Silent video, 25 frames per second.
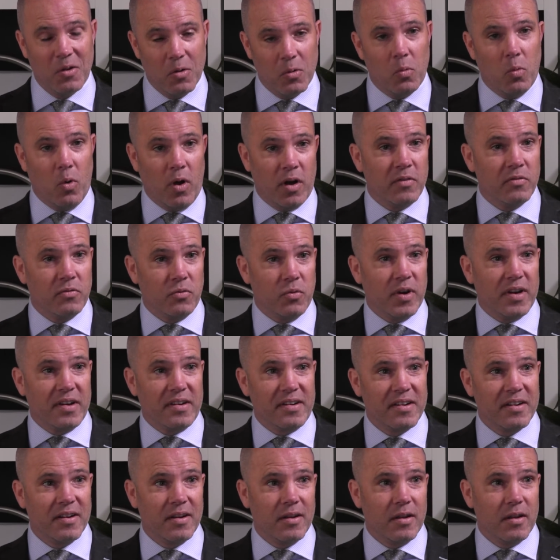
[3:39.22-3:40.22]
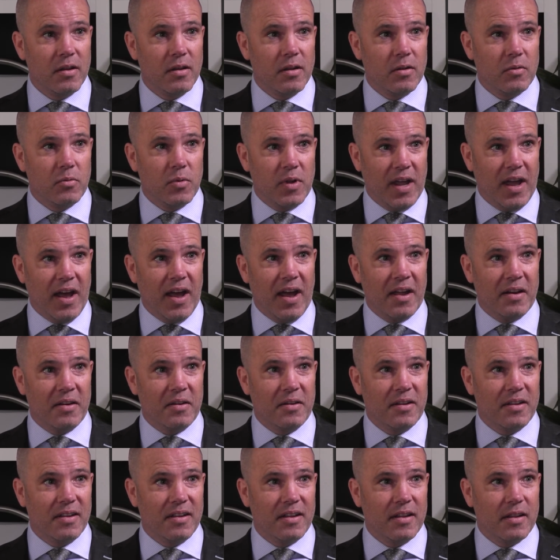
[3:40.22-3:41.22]
One of which we had,
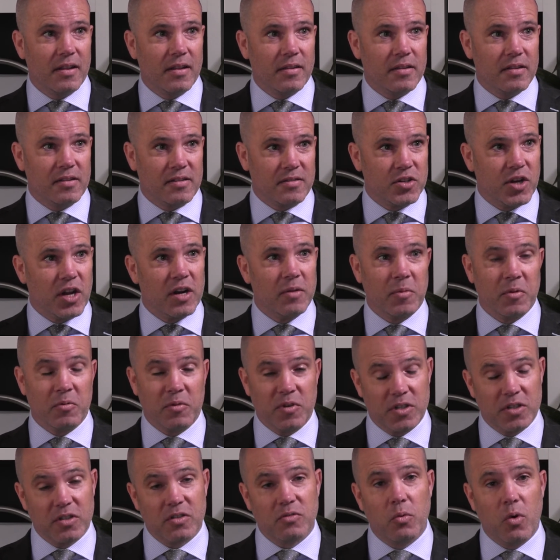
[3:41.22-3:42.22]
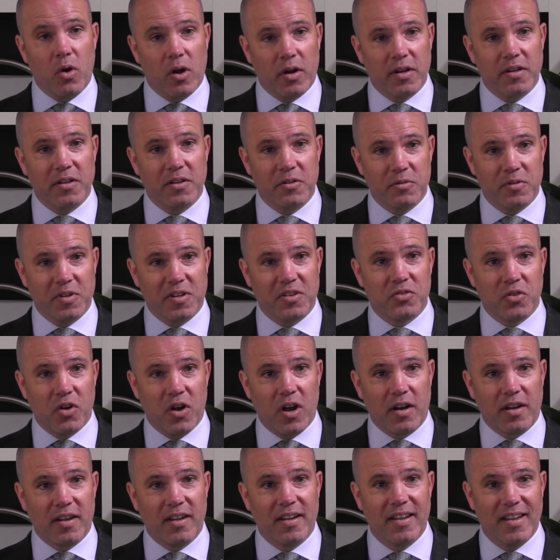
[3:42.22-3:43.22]
this gentleman was just walking to his
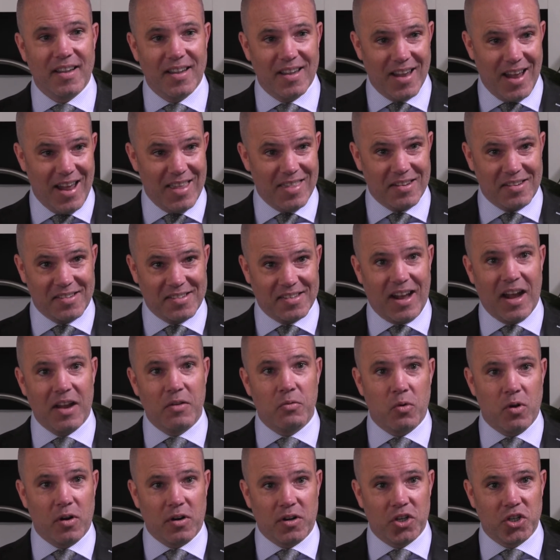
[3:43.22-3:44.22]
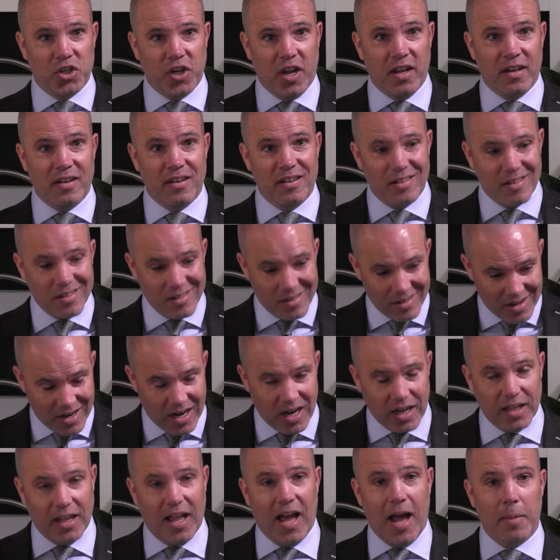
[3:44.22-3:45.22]
truck and the sidewalk shed
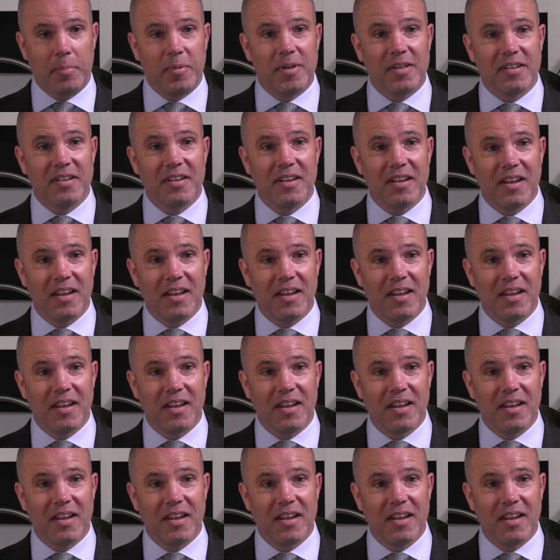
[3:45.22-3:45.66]
collapsed